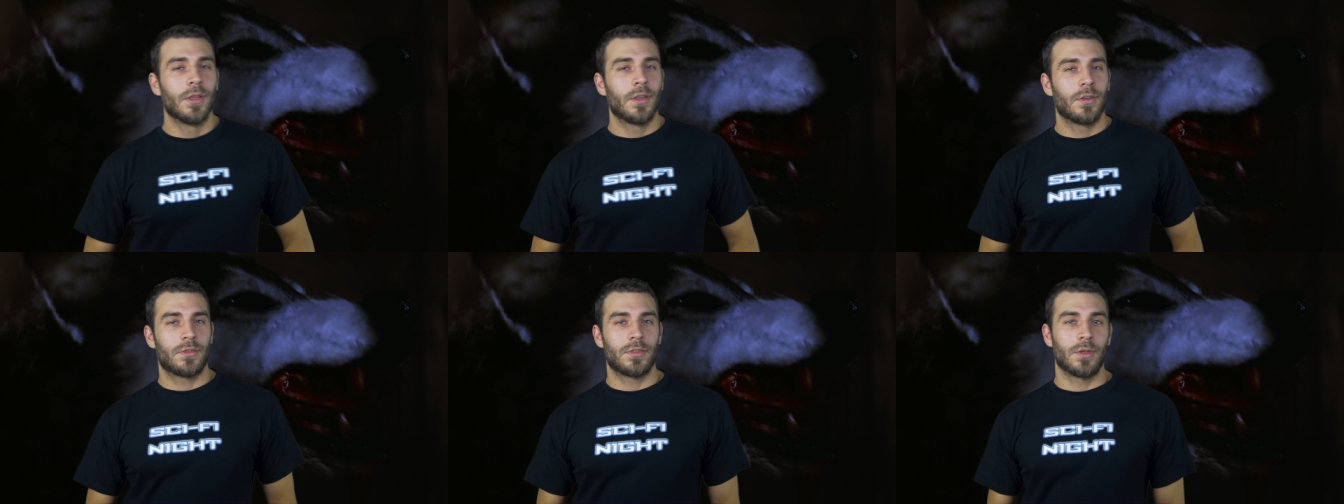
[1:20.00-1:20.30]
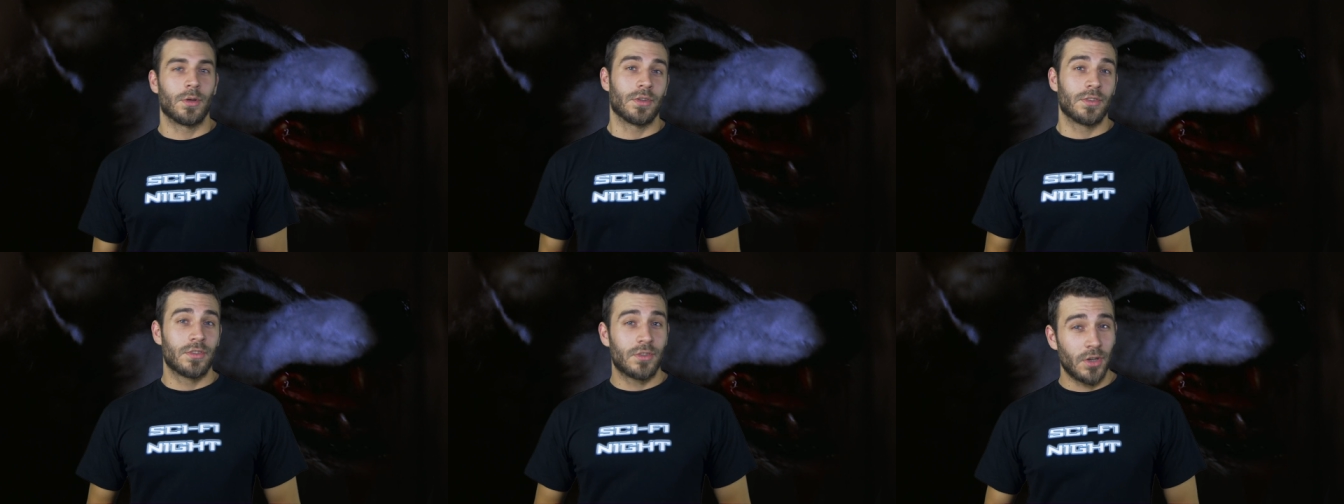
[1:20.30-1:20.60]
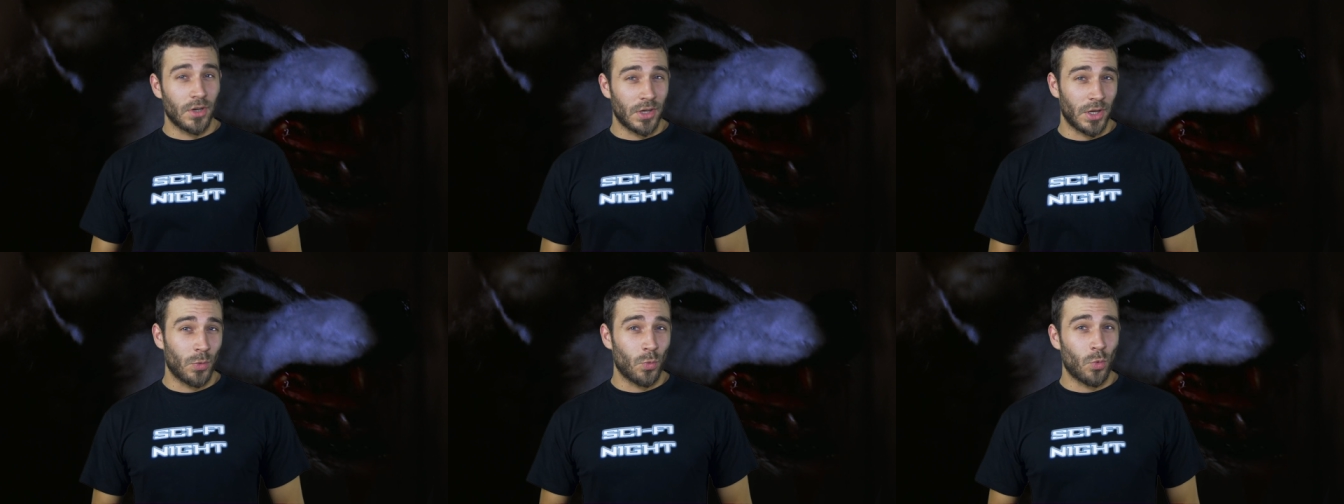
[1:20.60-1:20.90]
So,
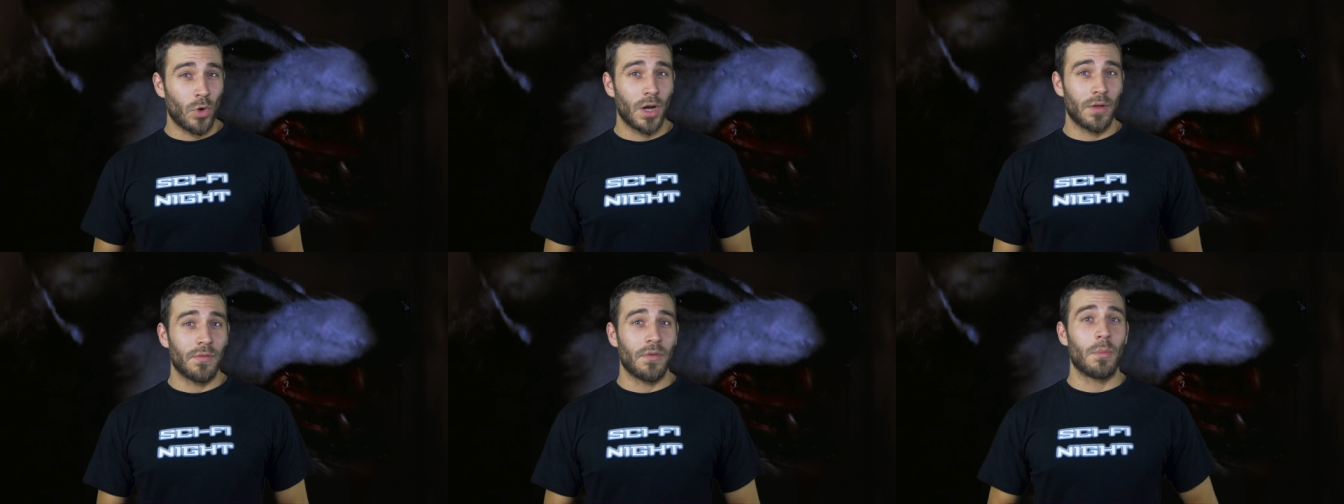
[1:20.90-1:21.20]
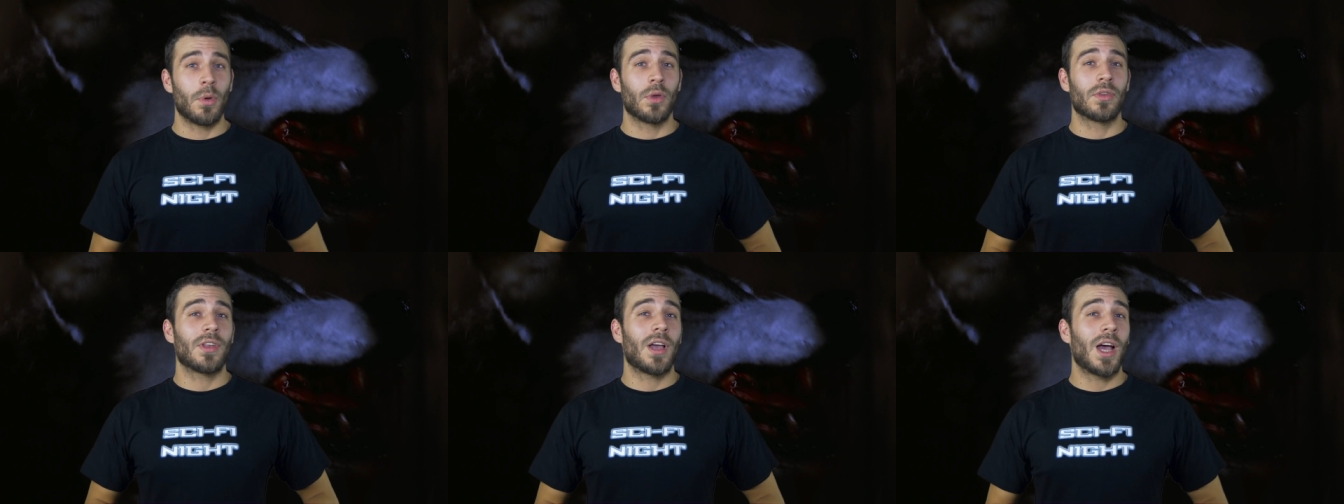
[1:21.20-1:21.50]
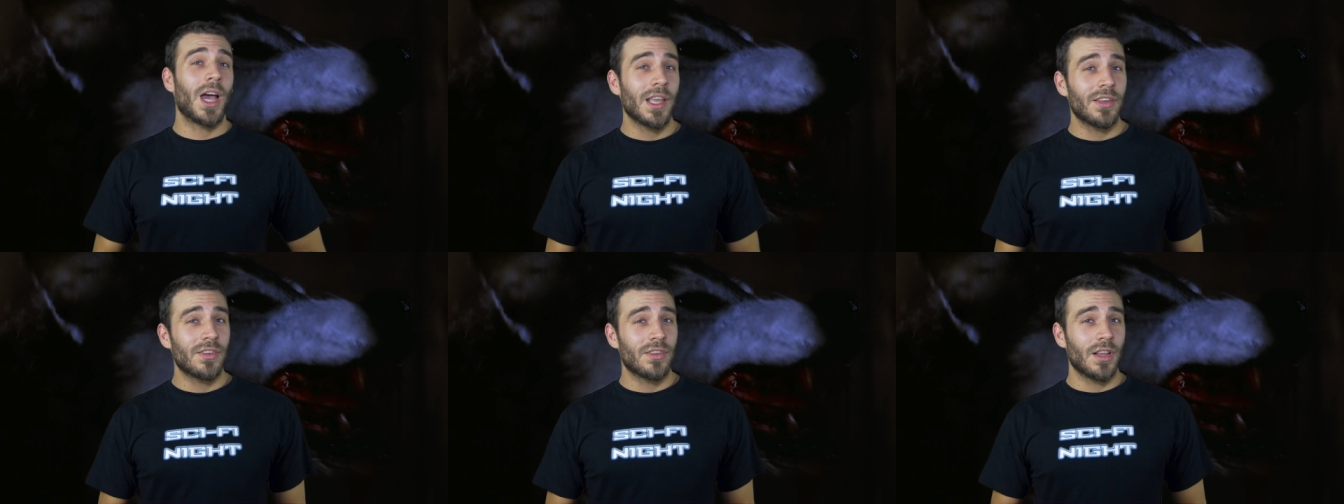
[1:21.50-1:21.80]
stuck in one of the most
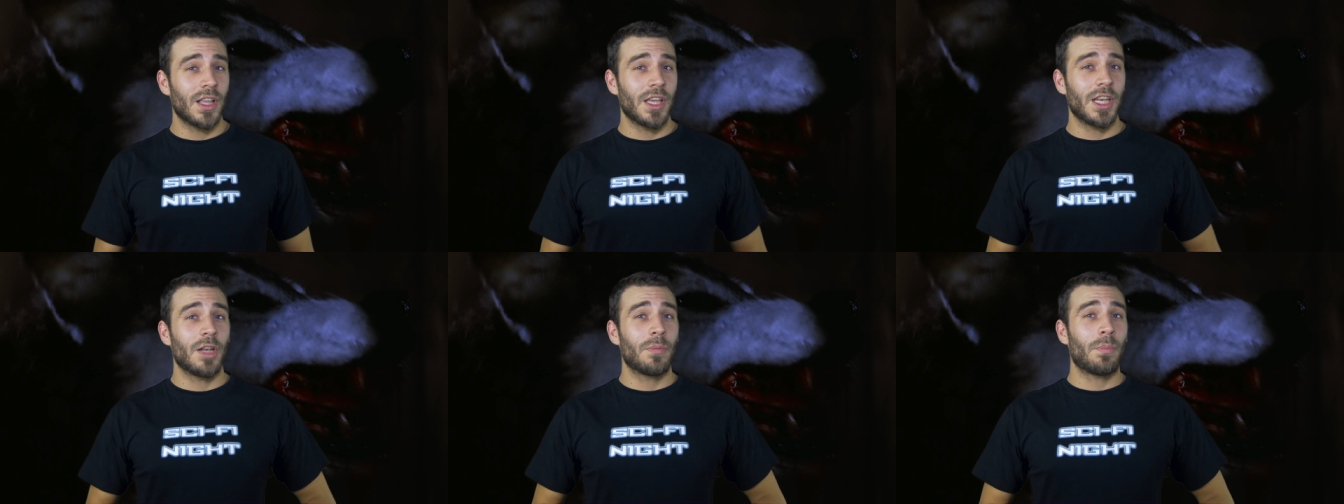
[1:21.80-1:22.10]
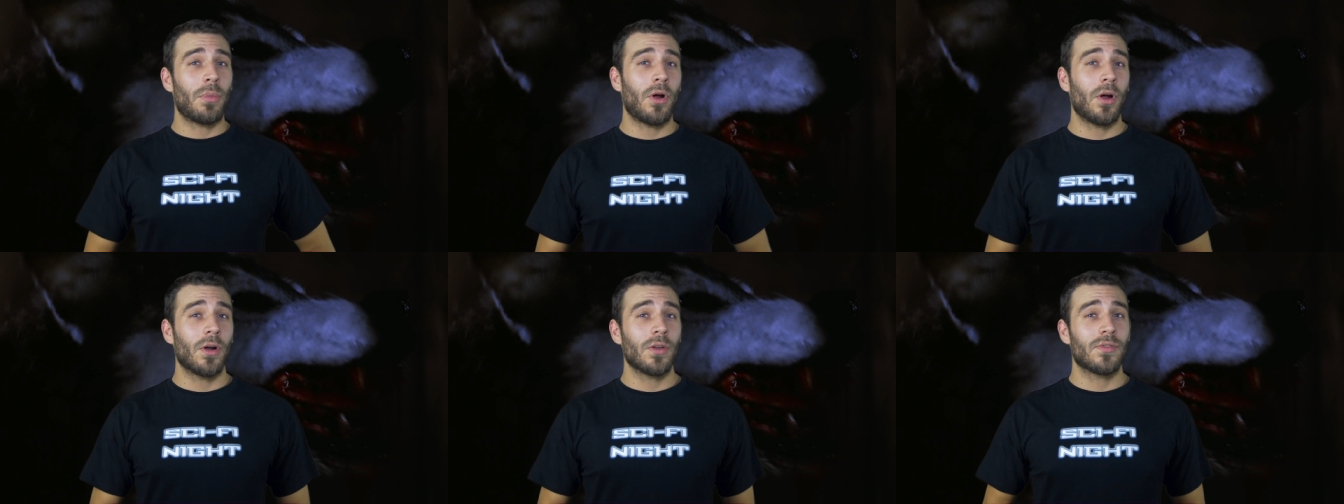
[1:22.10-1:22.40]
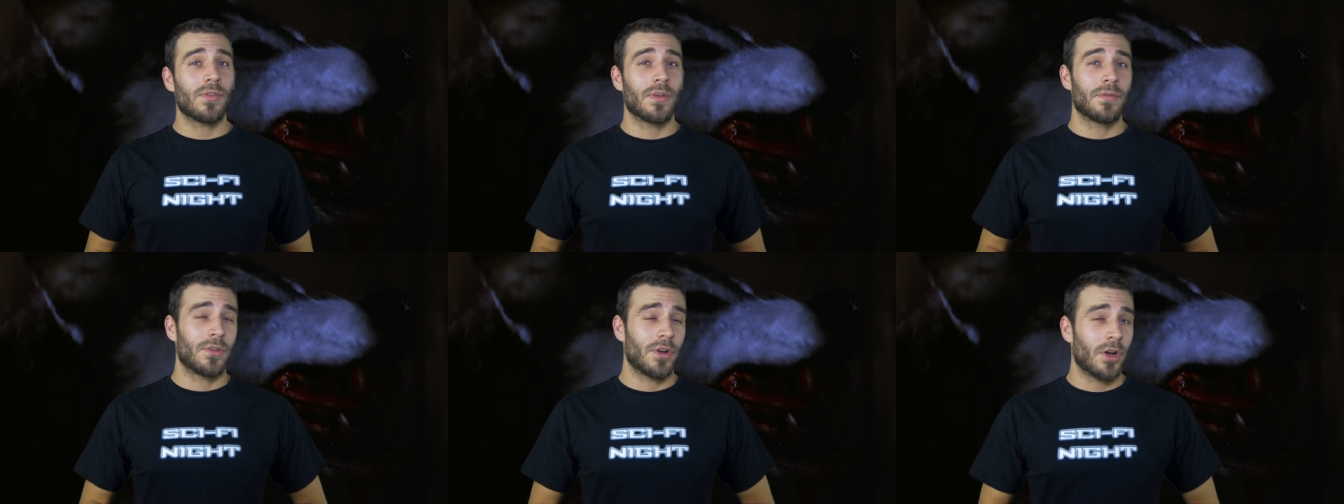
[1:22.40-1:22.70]
isolated
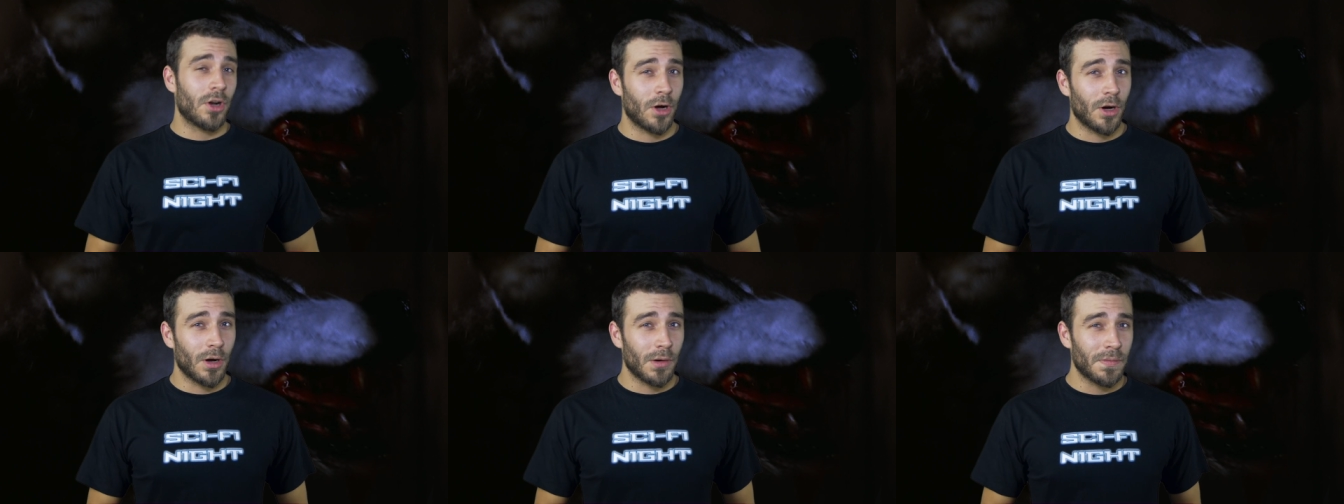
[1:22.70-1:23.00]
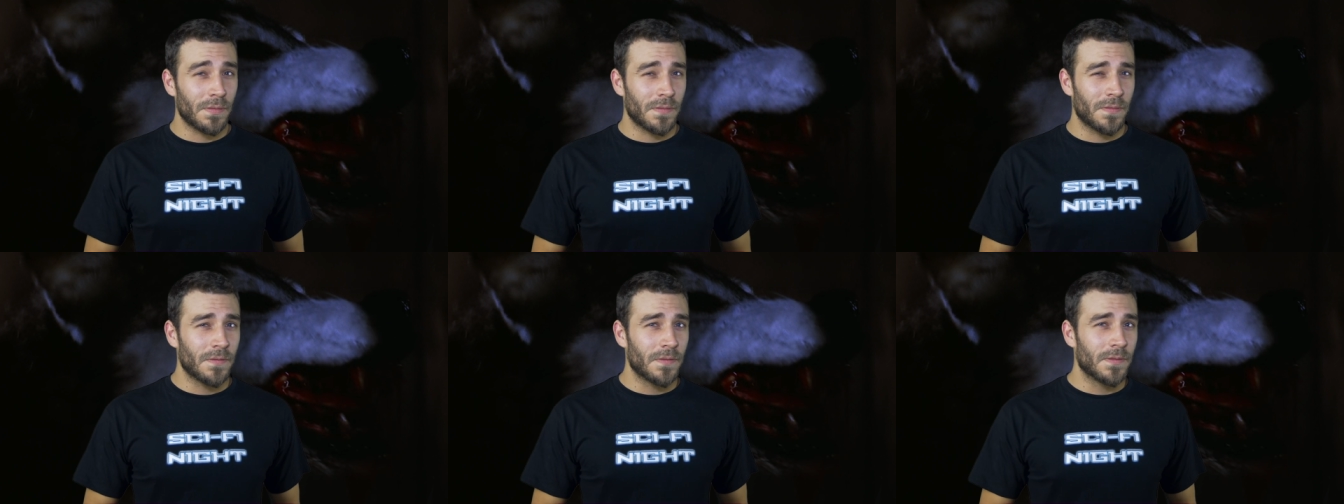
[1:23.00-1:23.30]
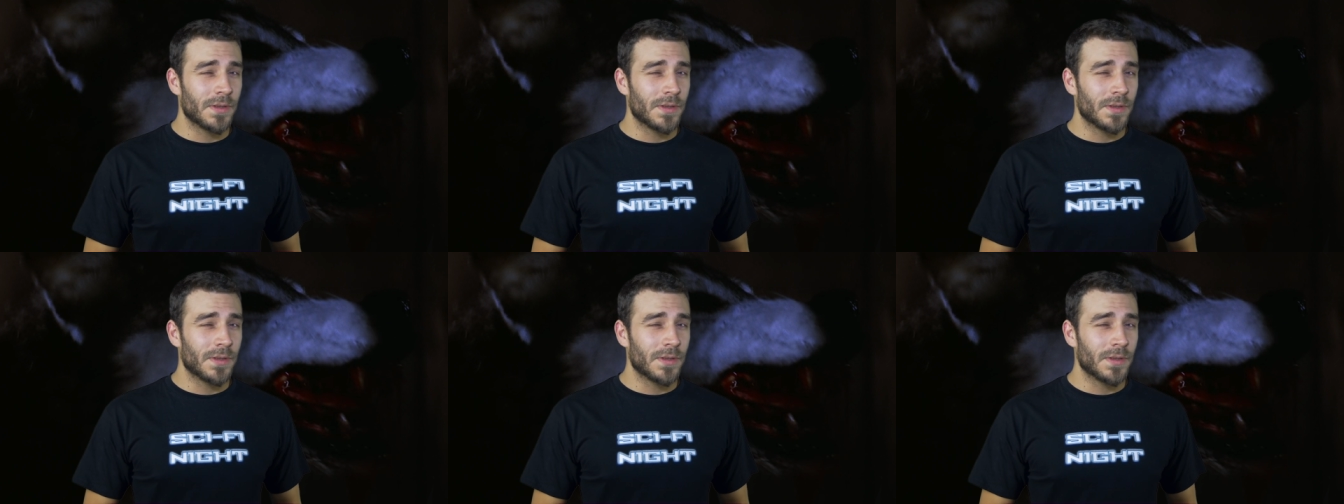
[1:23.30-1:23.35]
parts of Earth,